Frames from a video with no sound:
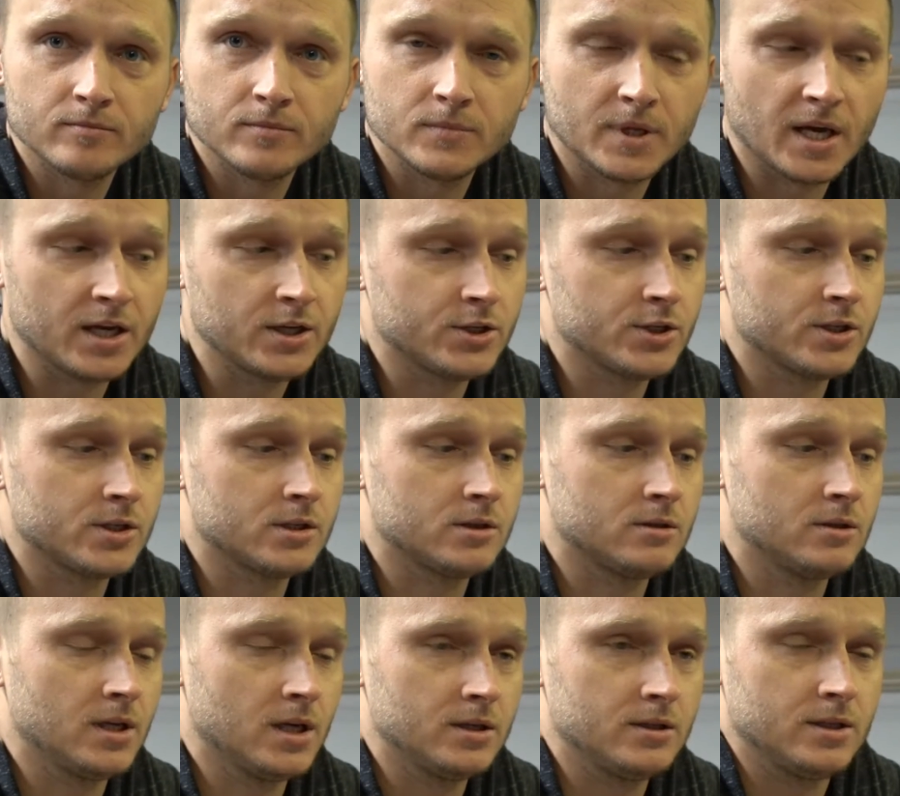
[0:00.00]

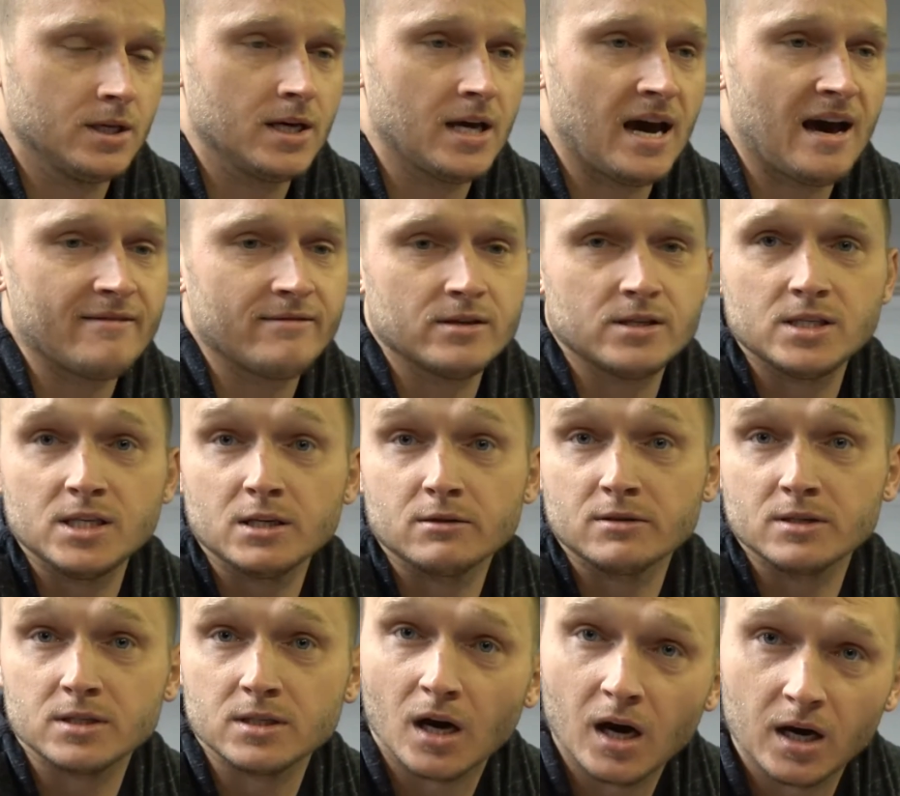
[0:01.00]
they have a
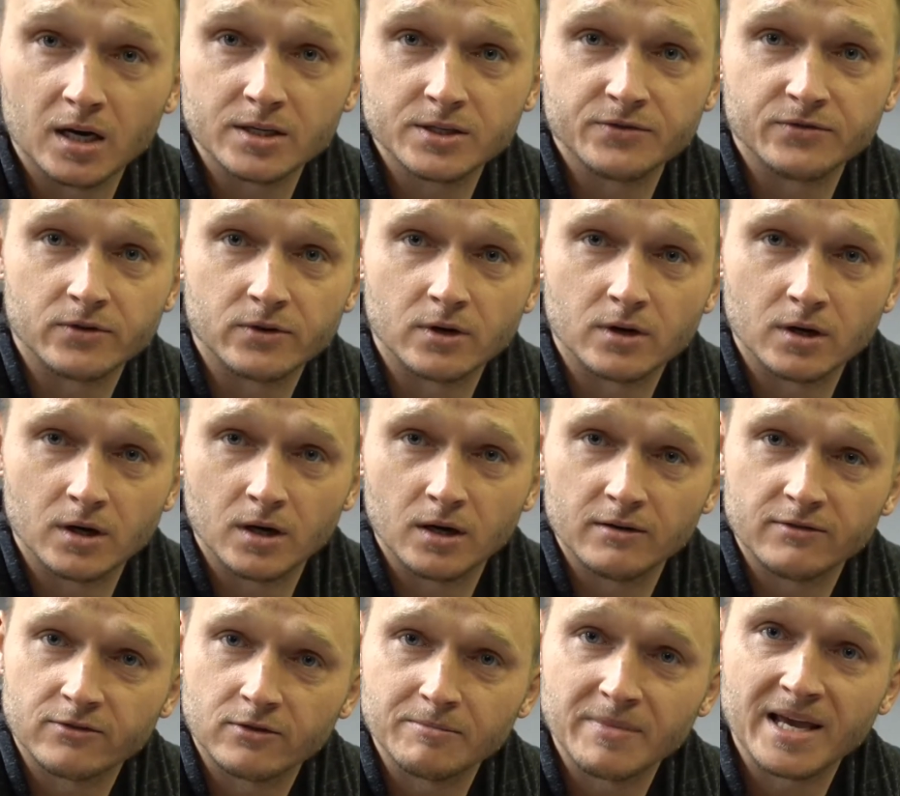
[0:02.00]
secret sauce
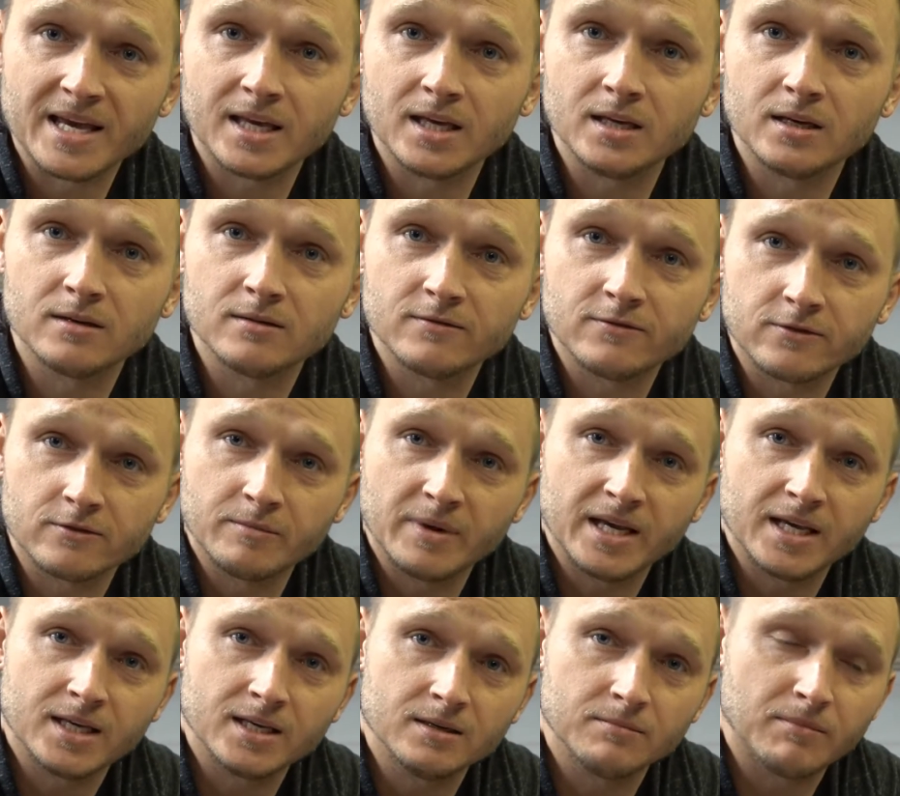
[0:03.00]
for
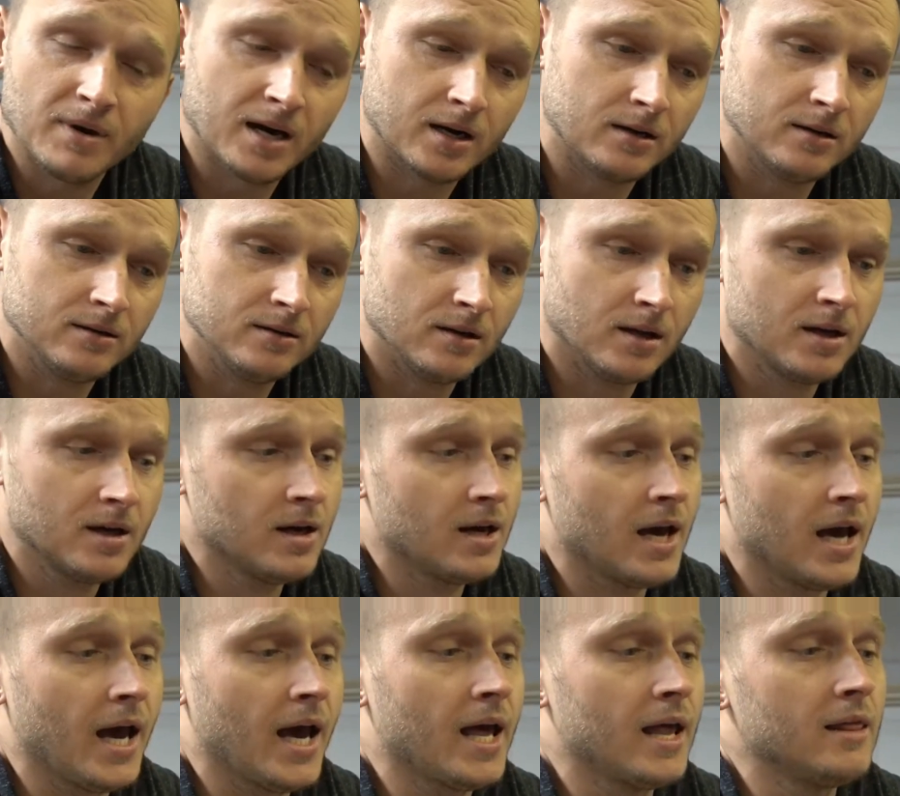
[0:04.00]
making metal
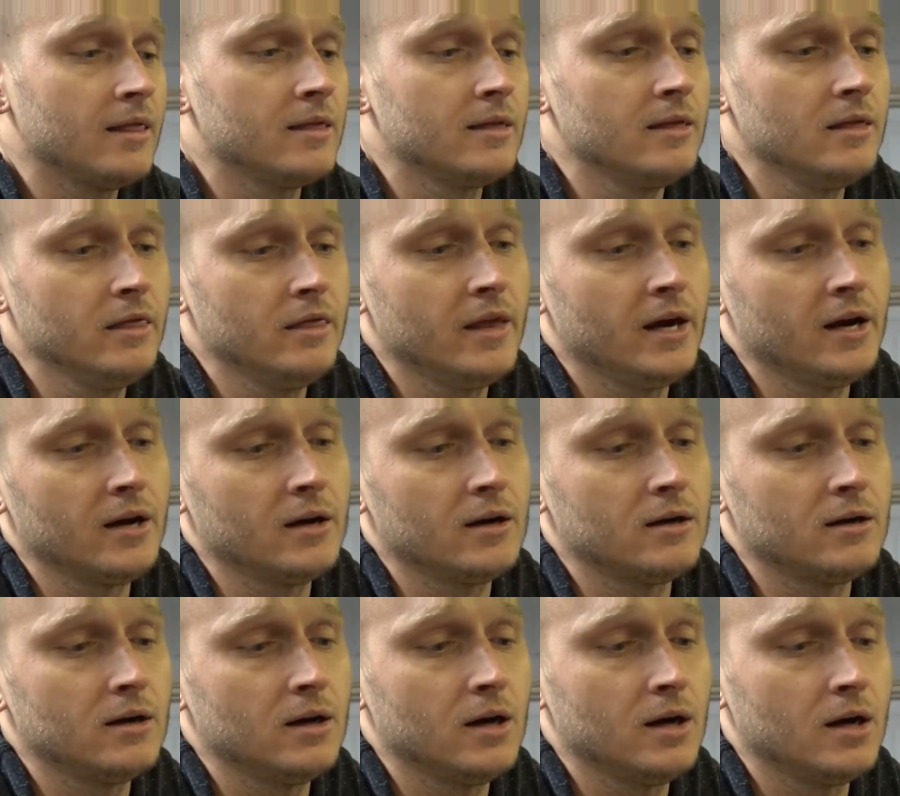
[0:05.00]
and
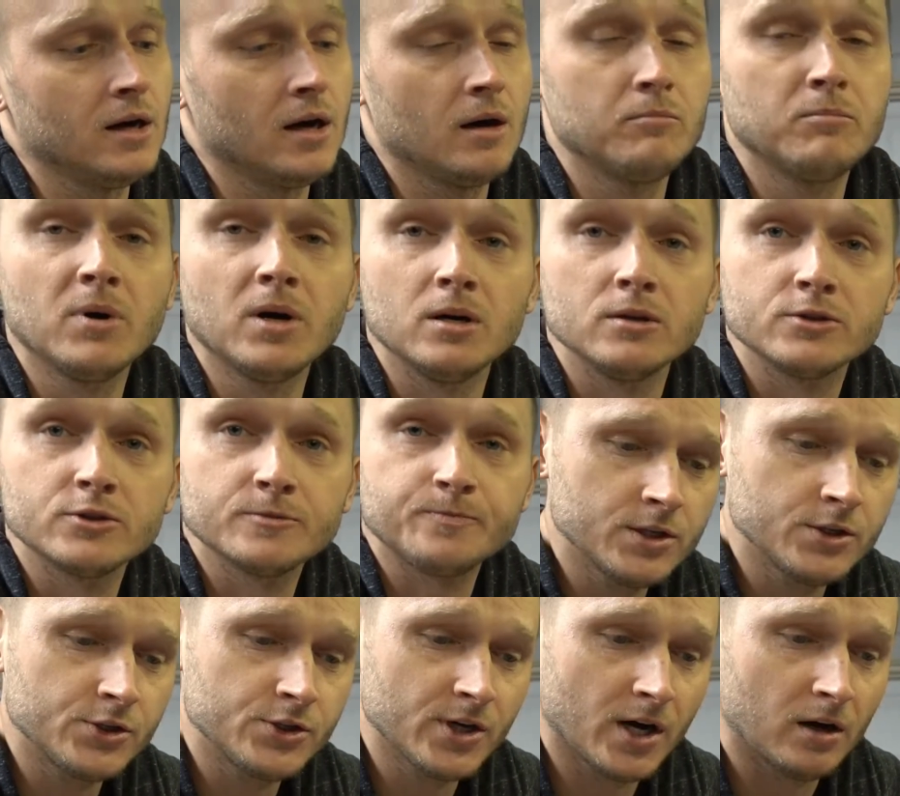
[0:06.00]
their bolts.
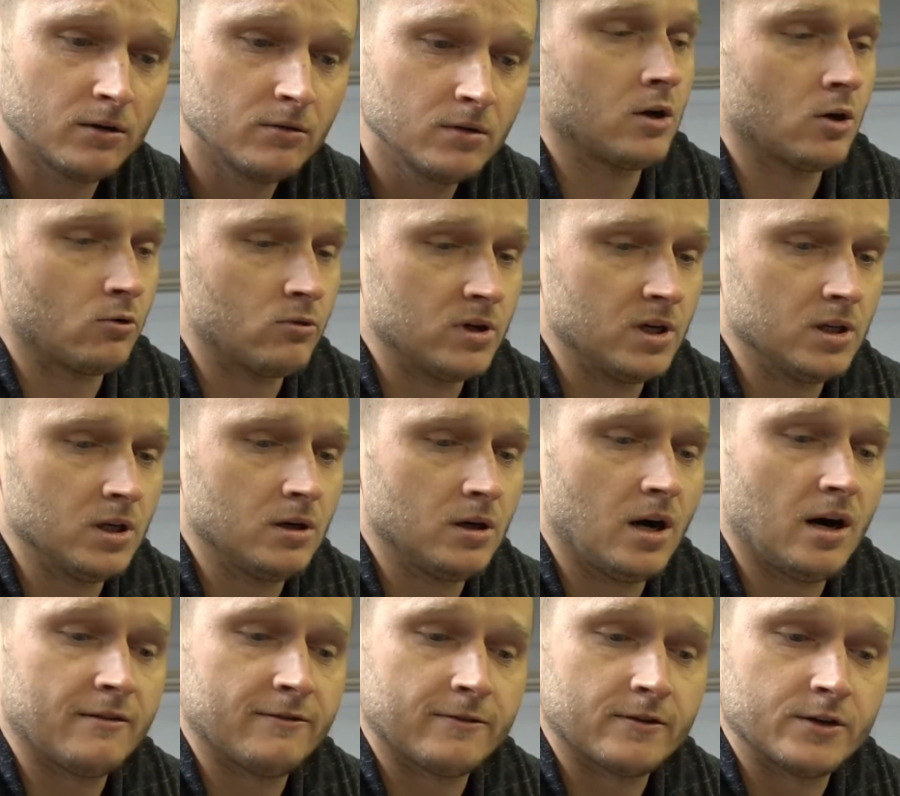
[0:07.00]
So Carrillo
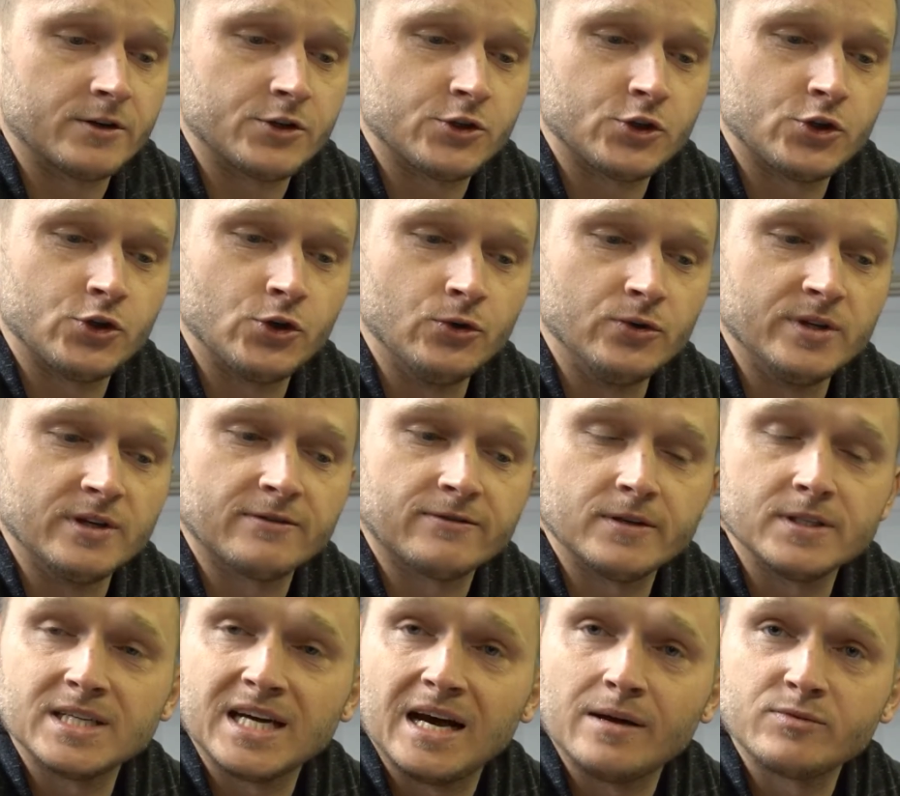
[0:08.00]
offers 2
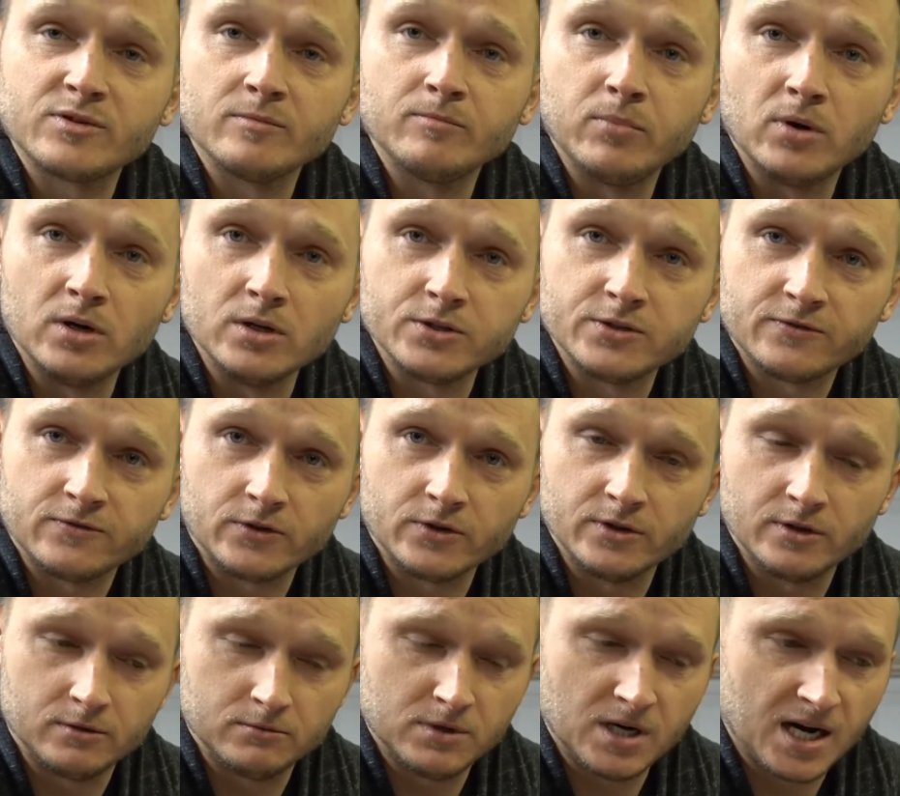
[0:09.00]
different types of bolts for
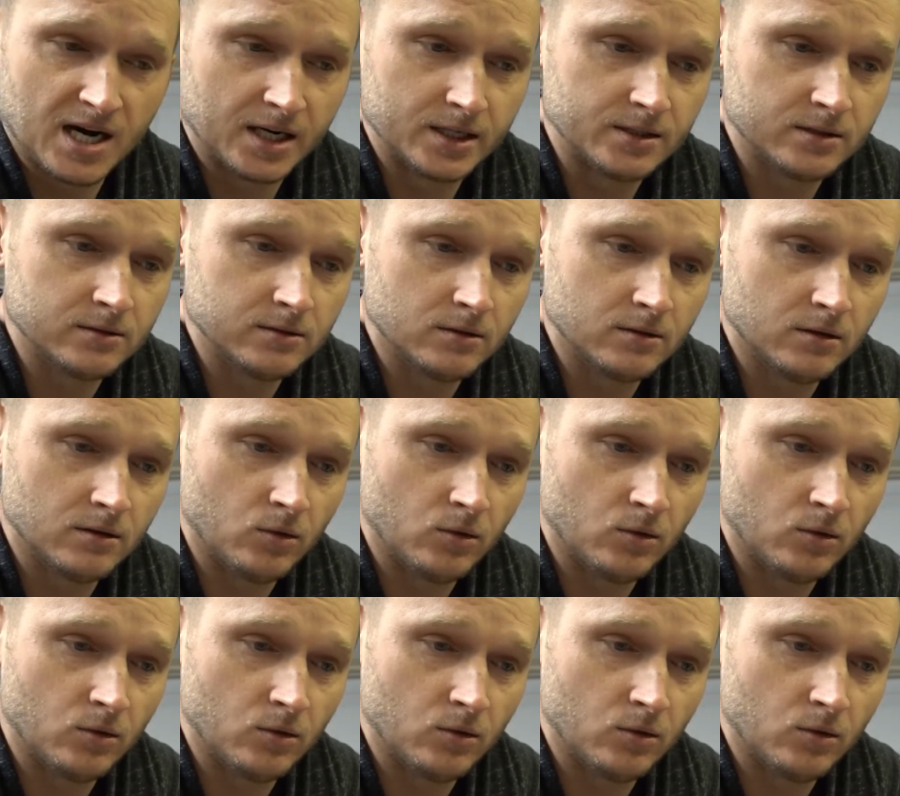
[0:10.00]
their rods.